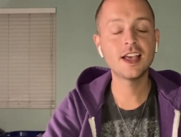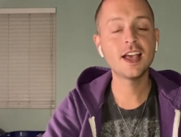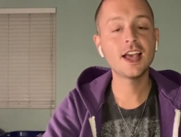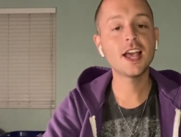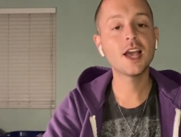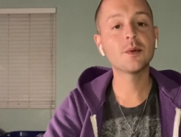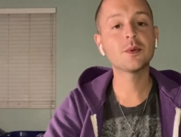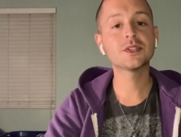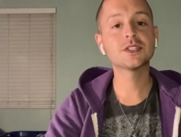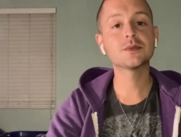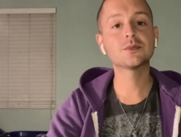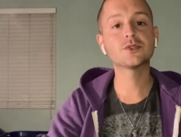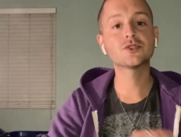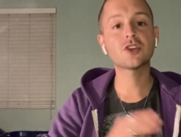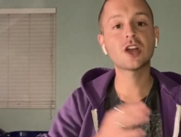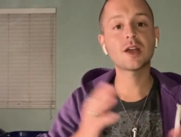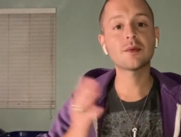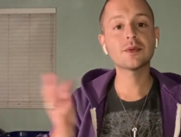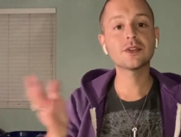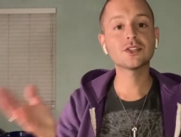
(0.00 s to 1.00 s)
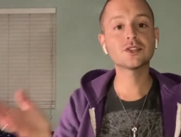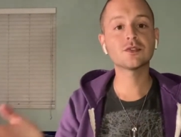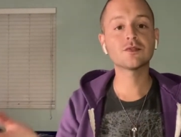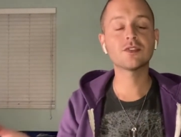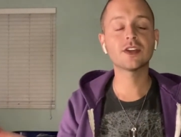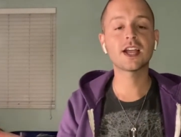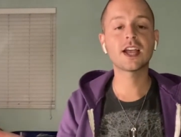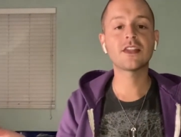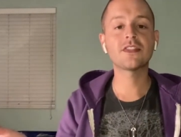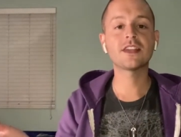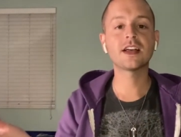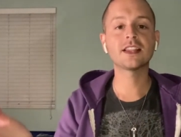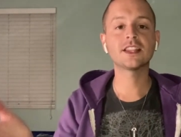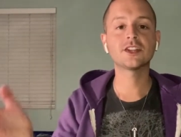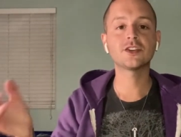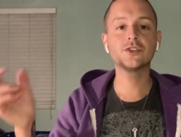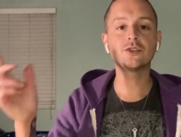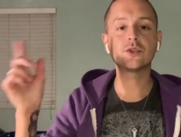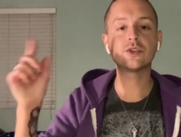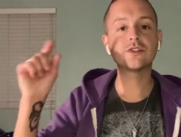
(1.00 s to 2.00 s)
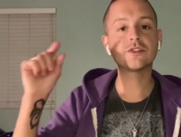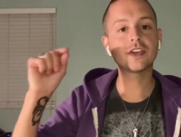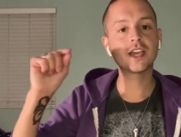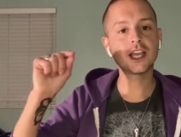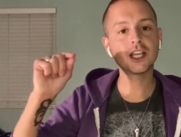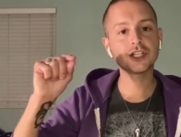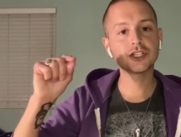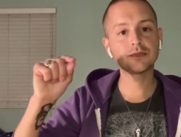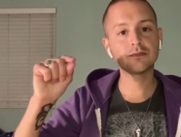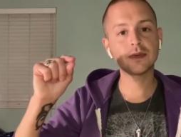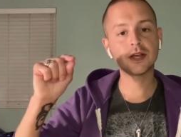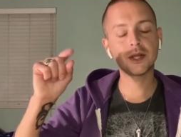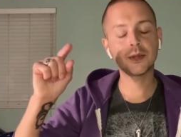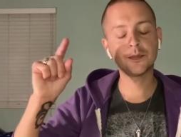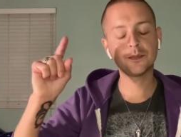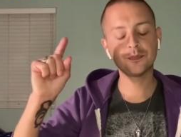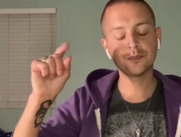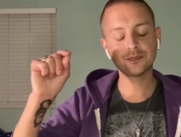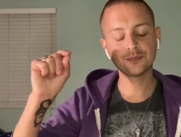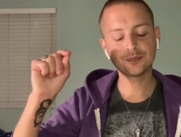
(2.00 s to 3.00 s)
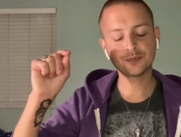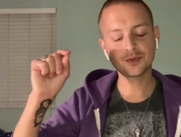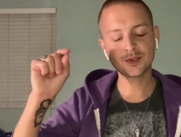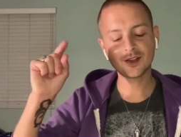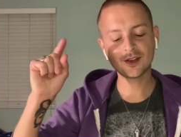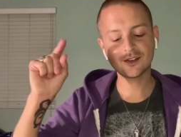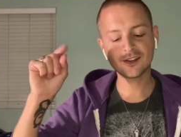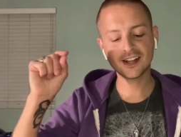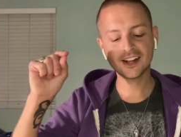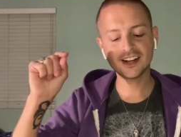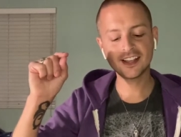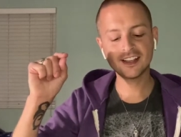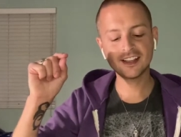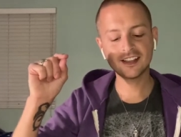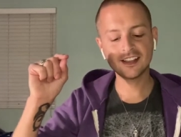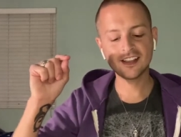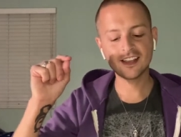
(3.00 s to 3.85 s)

And when subscribing, don't forget that little notification bell. Alrighty?